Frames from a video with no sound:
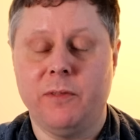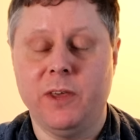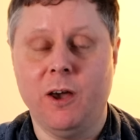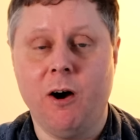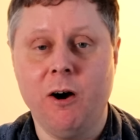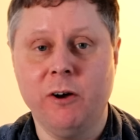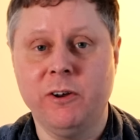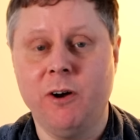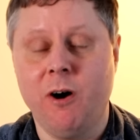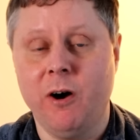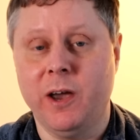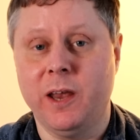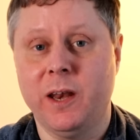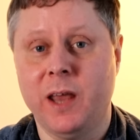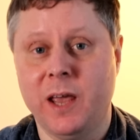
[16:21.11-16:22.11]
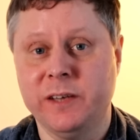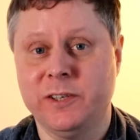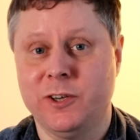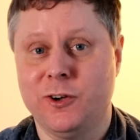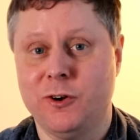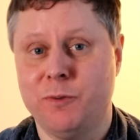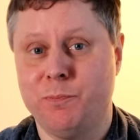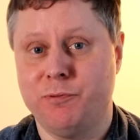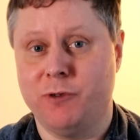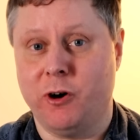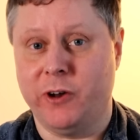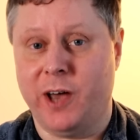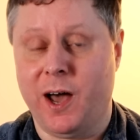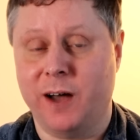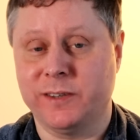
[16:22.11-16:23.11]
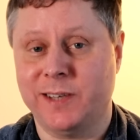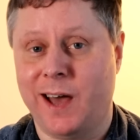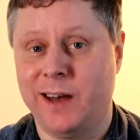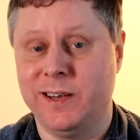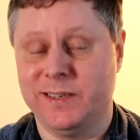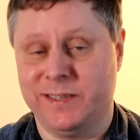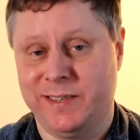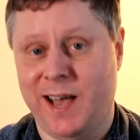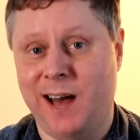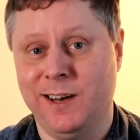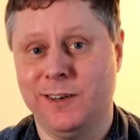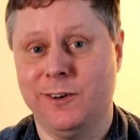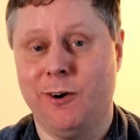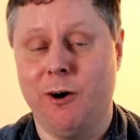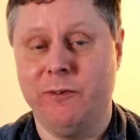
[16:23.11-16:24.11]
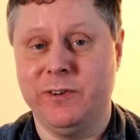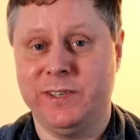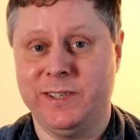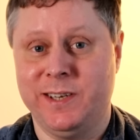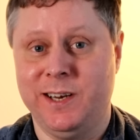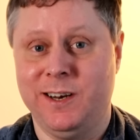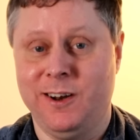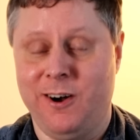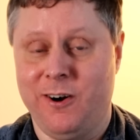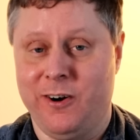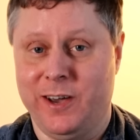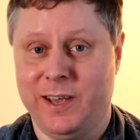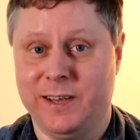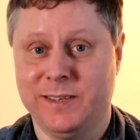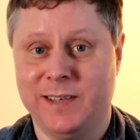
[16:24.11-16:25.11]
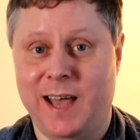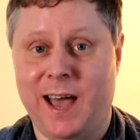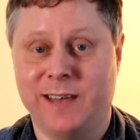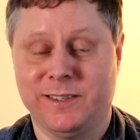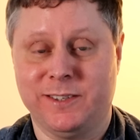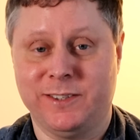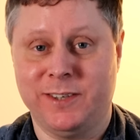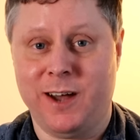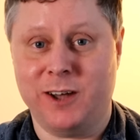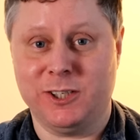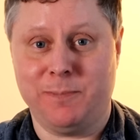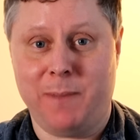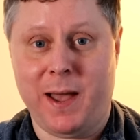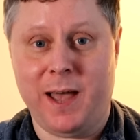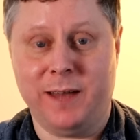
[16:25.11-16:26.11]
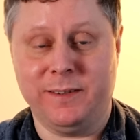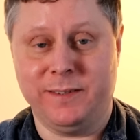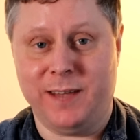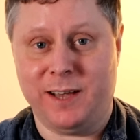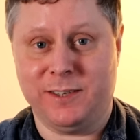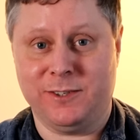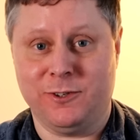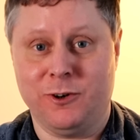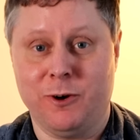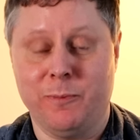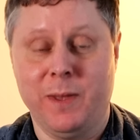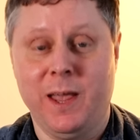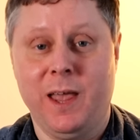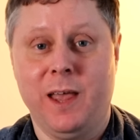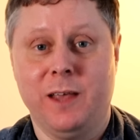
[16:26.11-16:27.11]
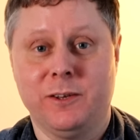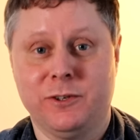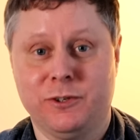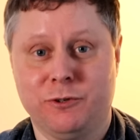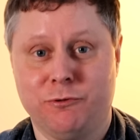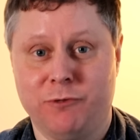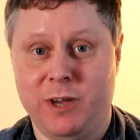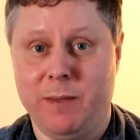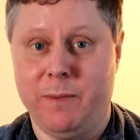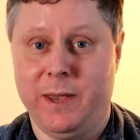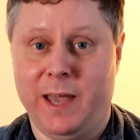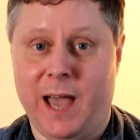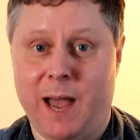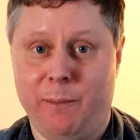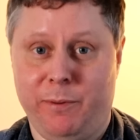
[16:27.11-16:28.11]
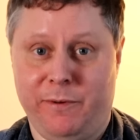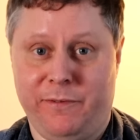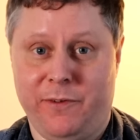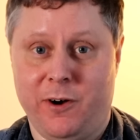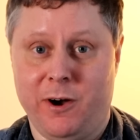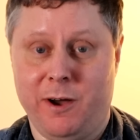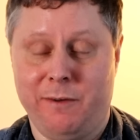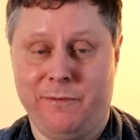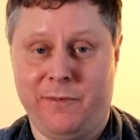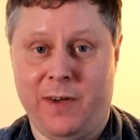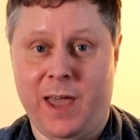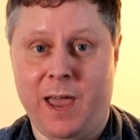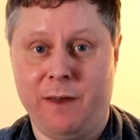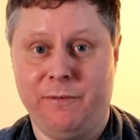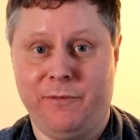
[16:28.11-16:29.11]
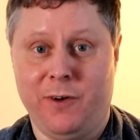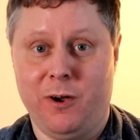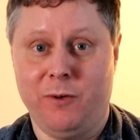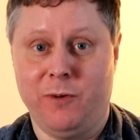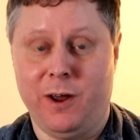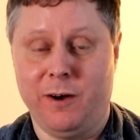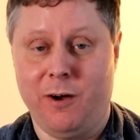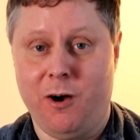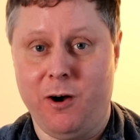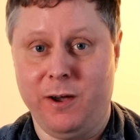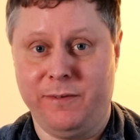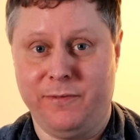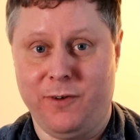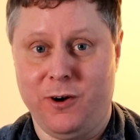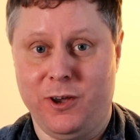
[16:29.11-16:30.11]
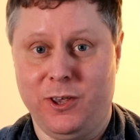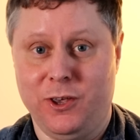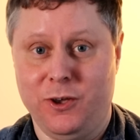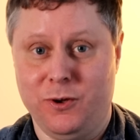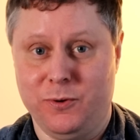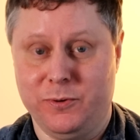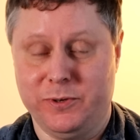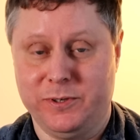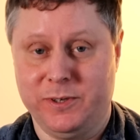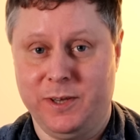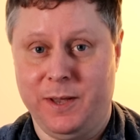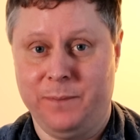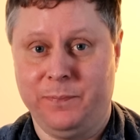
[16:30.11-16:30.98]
The R9 is a good product, and its talent obviously lies as a touchpad desktop streaming amplifier for headphone and hi-fi use.